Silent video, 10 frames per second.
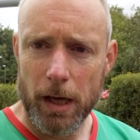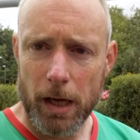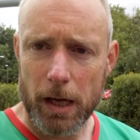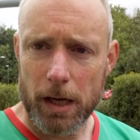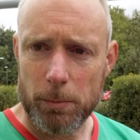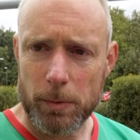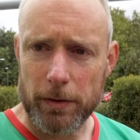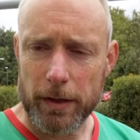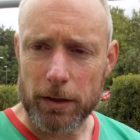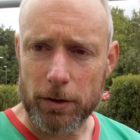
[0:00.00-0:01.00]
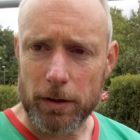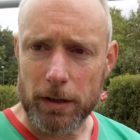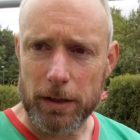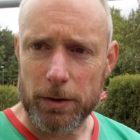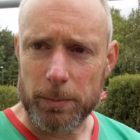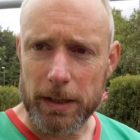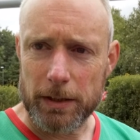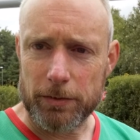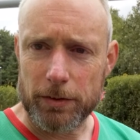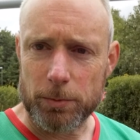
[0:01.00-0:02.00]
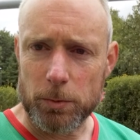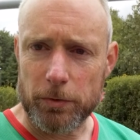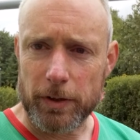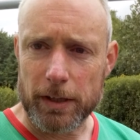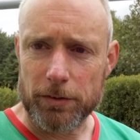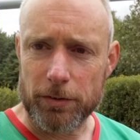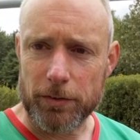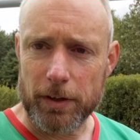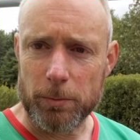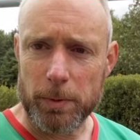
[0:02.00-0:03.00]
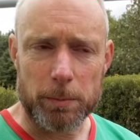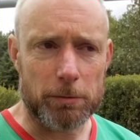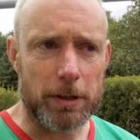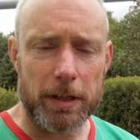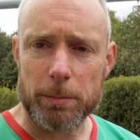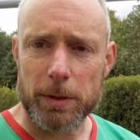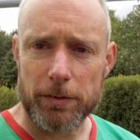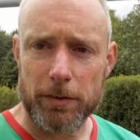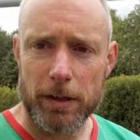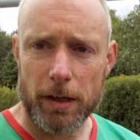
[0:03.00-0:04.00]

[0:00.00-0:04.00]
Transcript: and then got a little bit easier towards the end just to help people run in a bit,